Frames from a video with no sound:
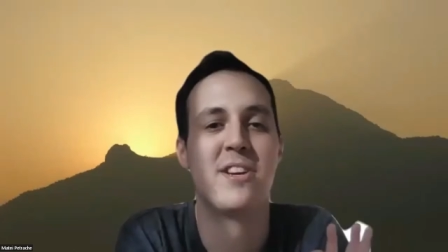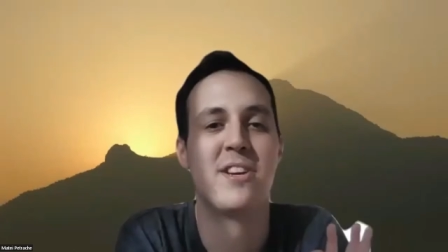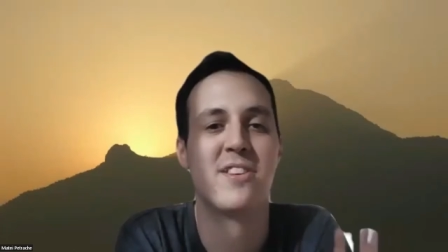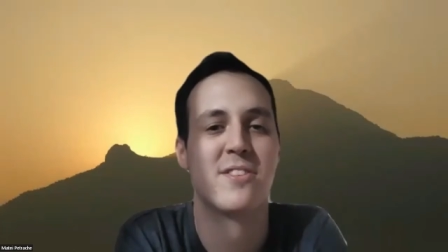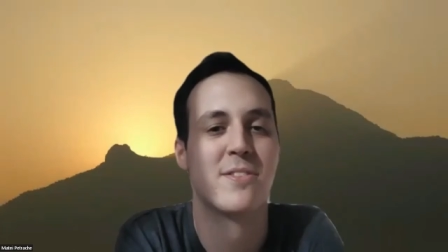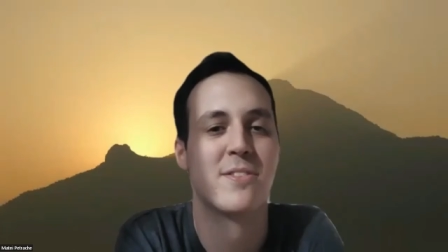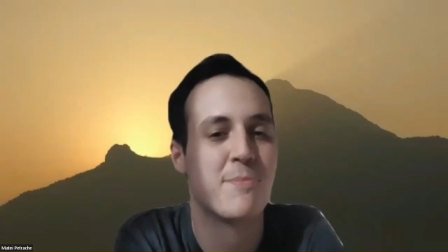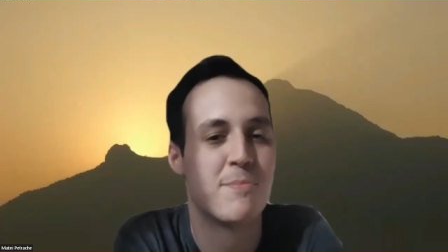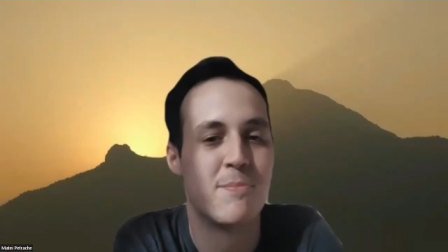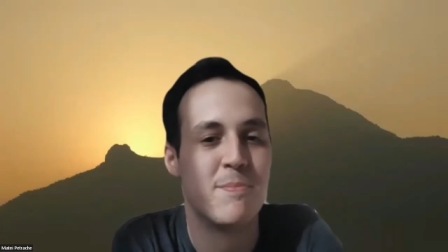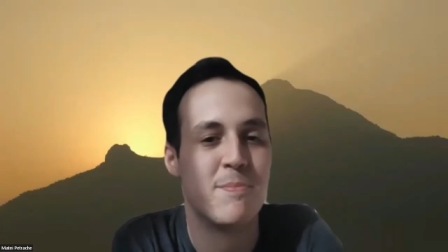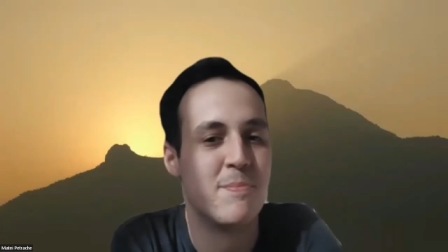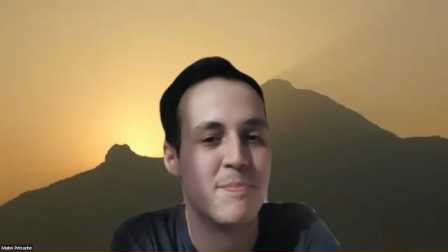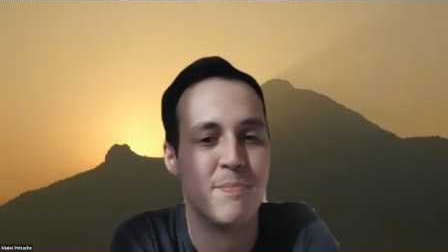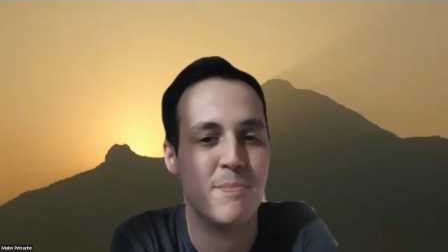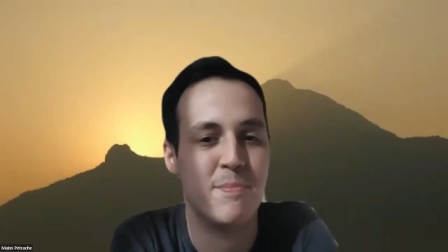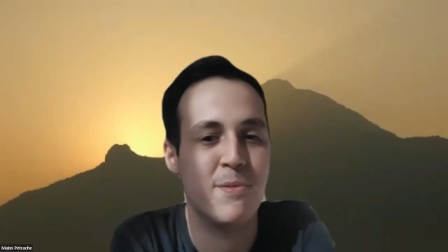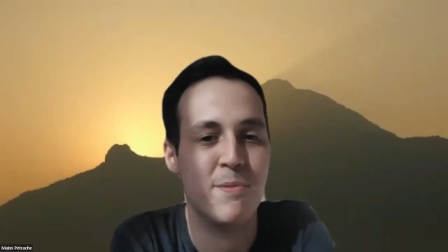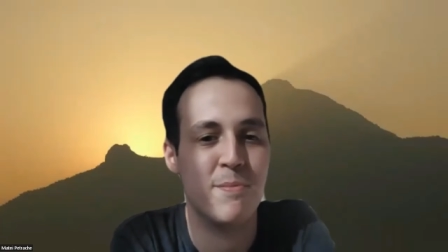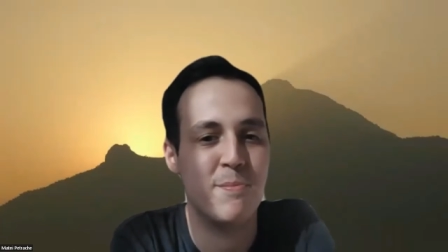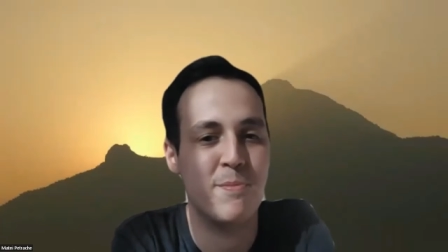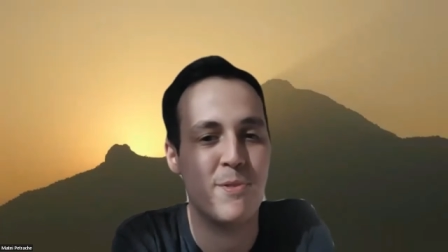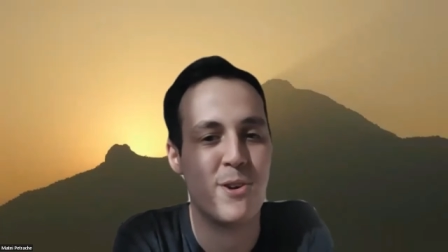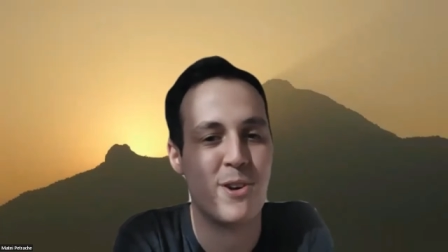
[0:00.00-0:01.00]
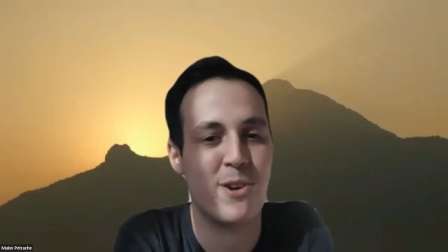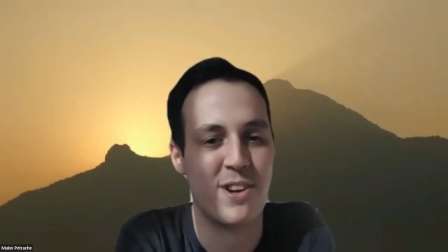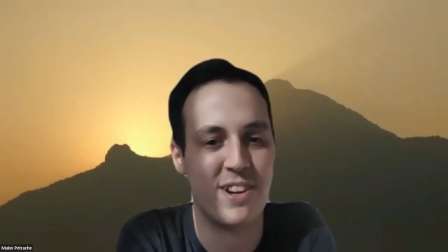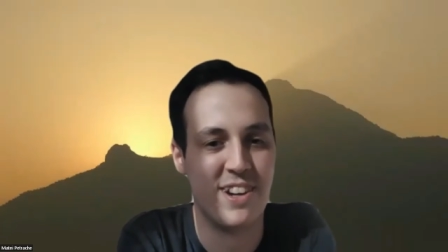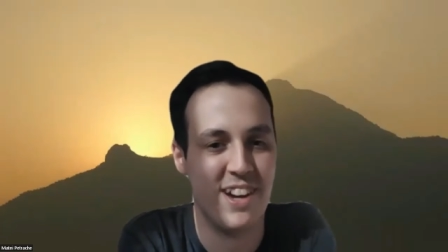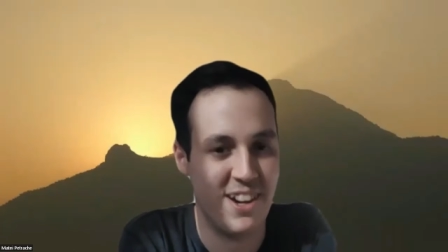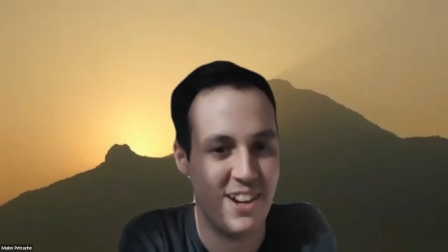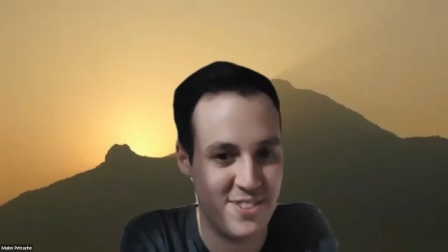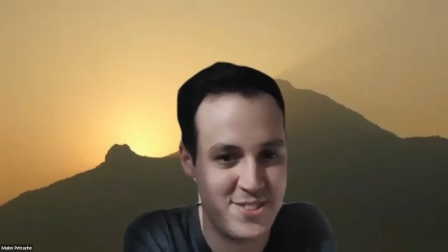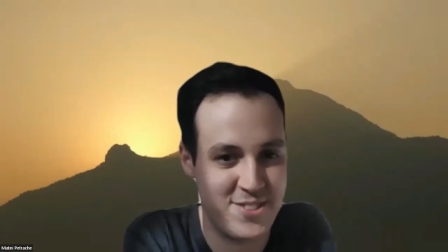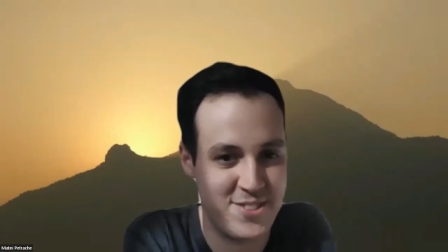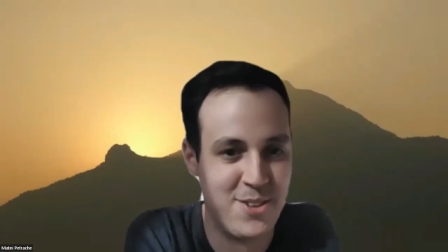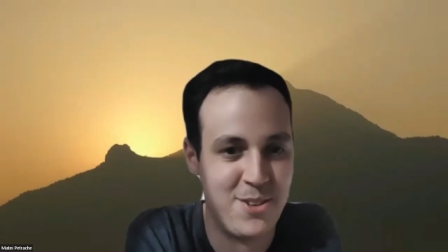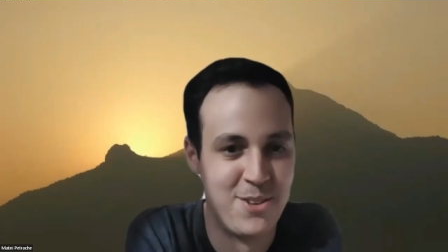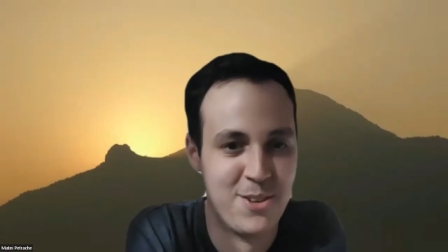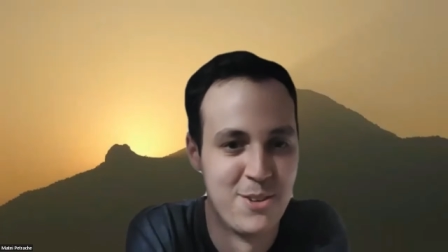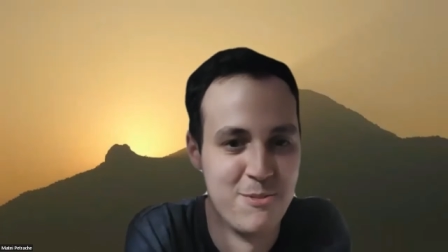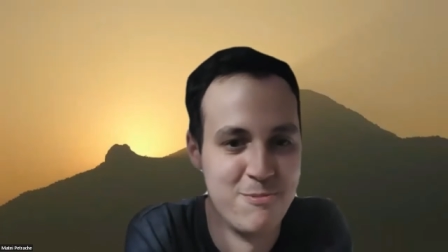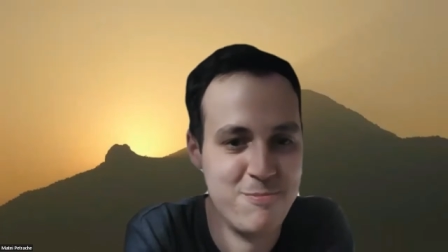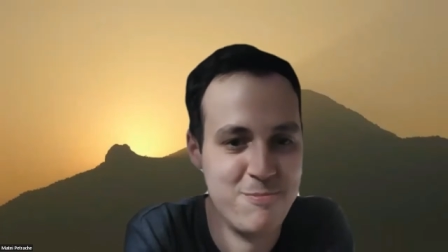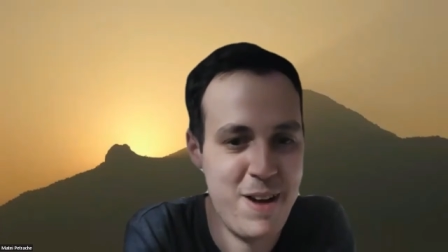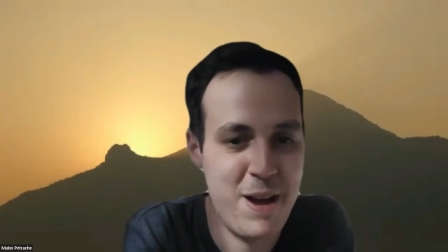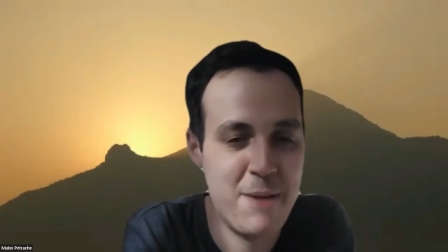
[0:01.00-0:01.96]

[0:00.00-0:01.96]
because Murugan's whole,